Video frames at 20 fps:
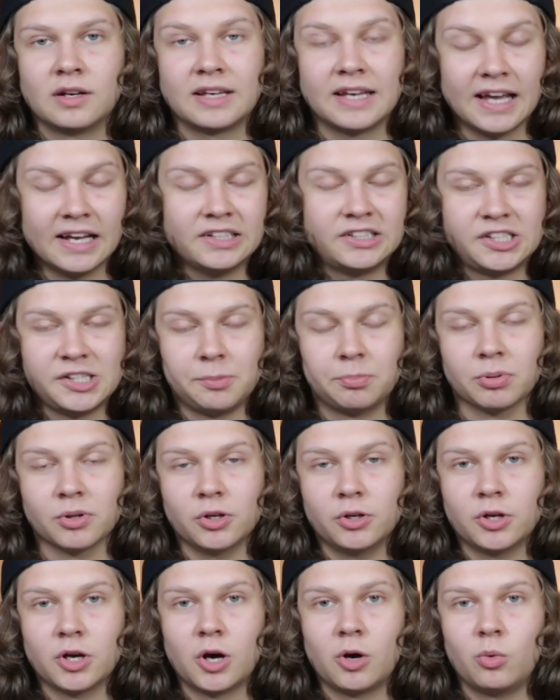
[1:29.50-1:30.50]
KayCyy
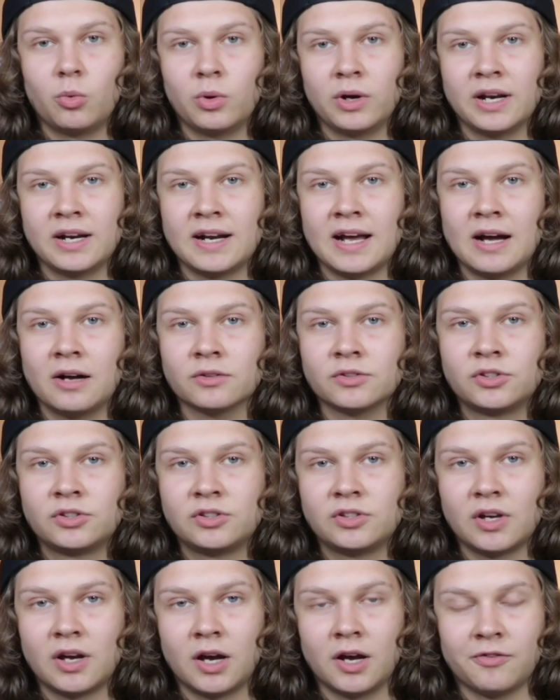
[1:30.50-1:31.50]
Pluto would
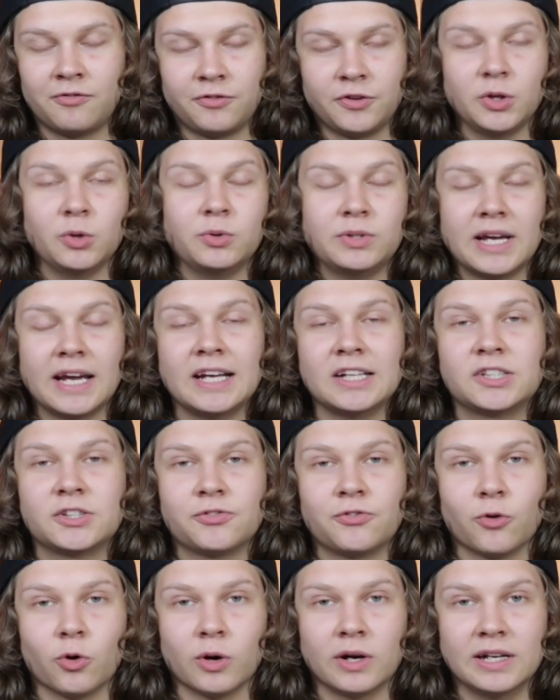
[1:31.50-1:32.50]
announce a few dates
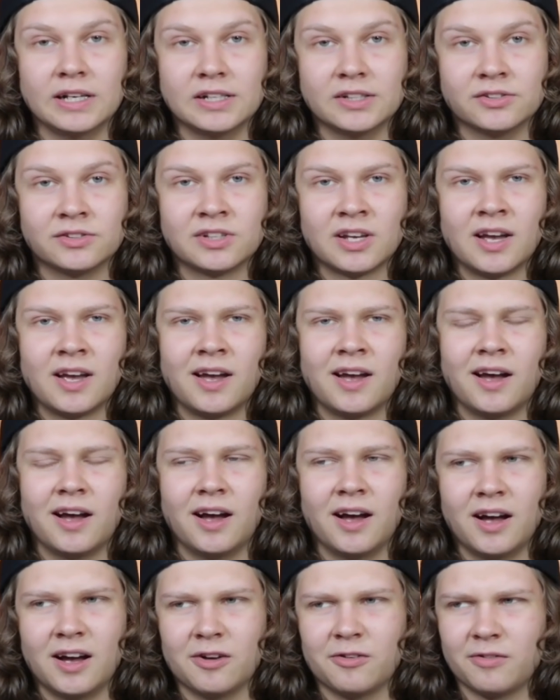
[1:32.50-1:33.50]
for his,
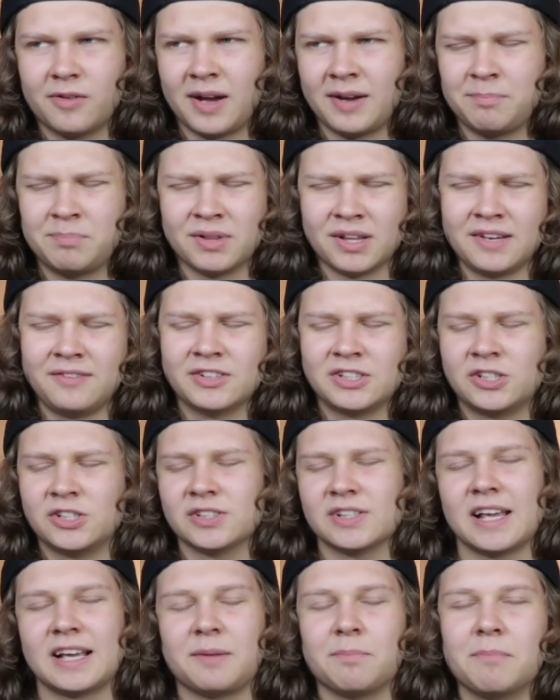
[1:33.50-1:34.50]
uh, I believe it's
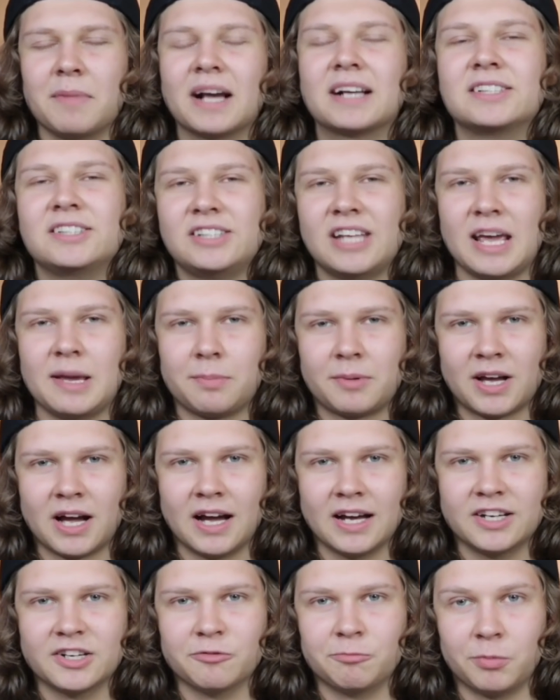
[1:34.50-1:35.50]
his like mixtape
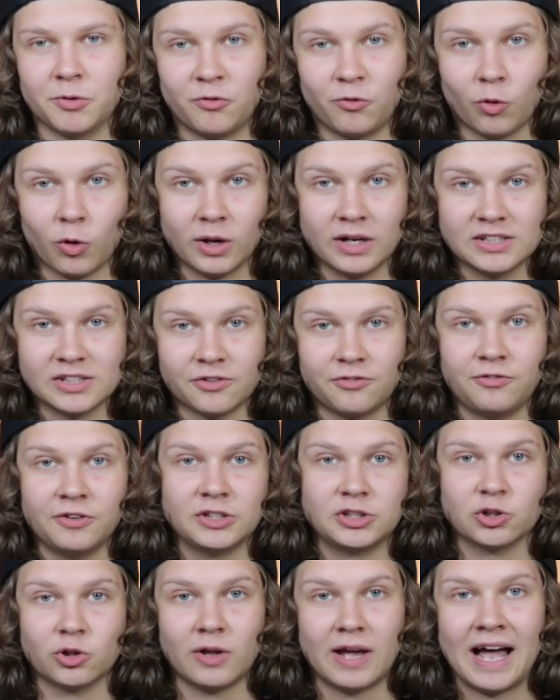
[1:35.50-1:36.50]
kind of before his
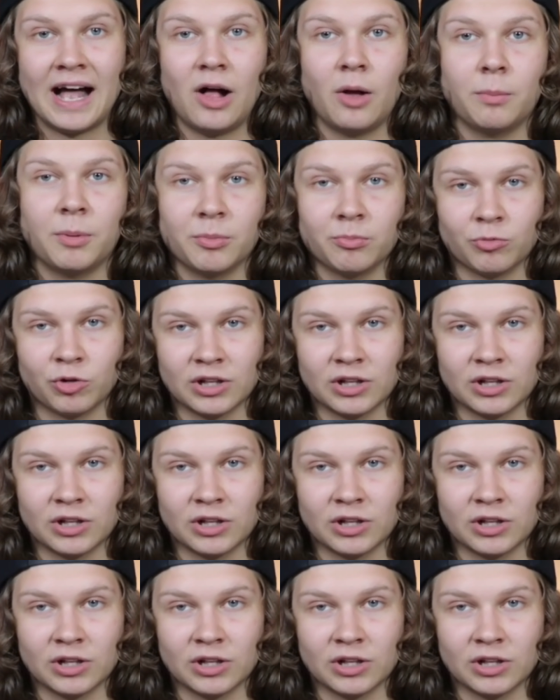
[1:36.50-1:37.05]
official album